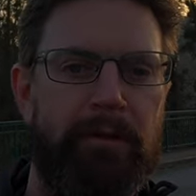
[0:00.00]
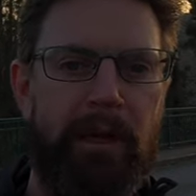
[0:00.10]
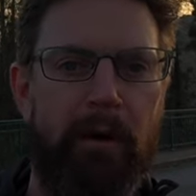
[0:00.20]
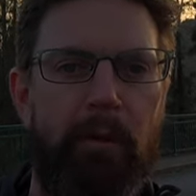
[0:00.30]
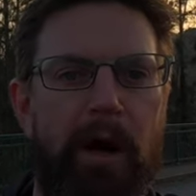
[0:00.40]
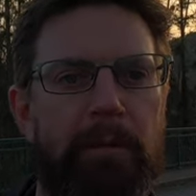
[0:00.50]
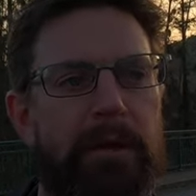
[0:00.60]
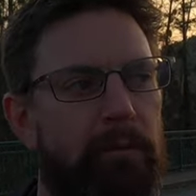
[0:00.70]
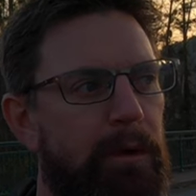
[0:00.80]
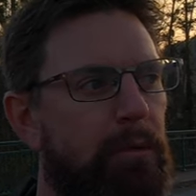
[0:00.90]
the Loire, but
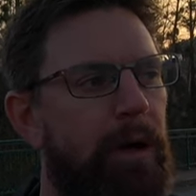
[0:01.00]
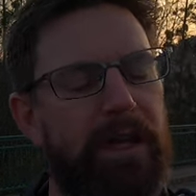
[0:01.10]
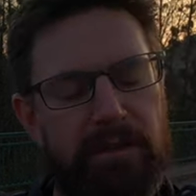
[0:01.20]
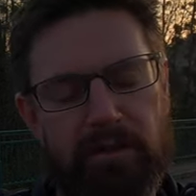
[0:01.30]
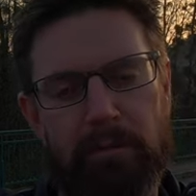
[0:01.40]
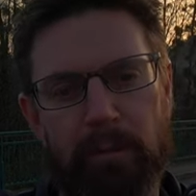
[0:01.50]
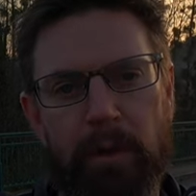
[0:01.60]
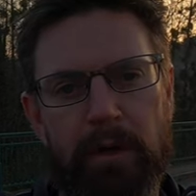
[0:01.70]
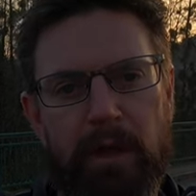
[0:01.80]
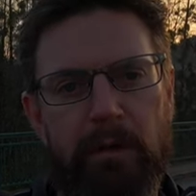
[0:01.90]
it will at some
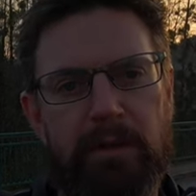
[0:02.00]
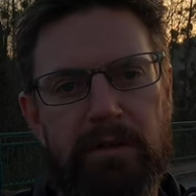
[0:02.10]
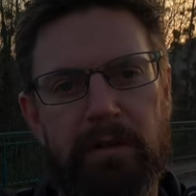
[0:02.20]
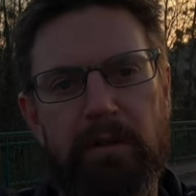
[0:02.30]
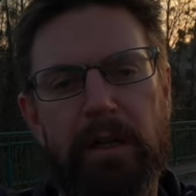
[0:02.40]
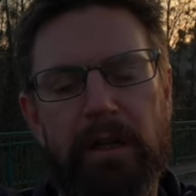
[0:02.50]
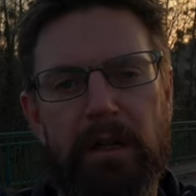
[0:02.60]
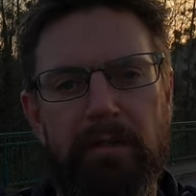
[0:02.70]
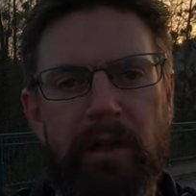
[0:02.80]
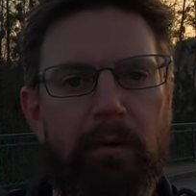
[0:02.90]
point go into
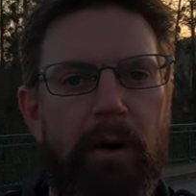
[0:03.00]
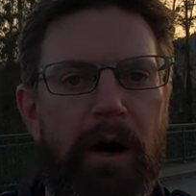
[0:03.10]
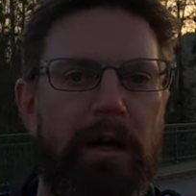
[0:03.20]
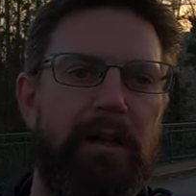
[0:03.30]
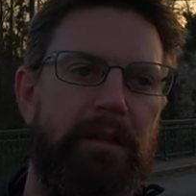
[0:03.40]
the Loire.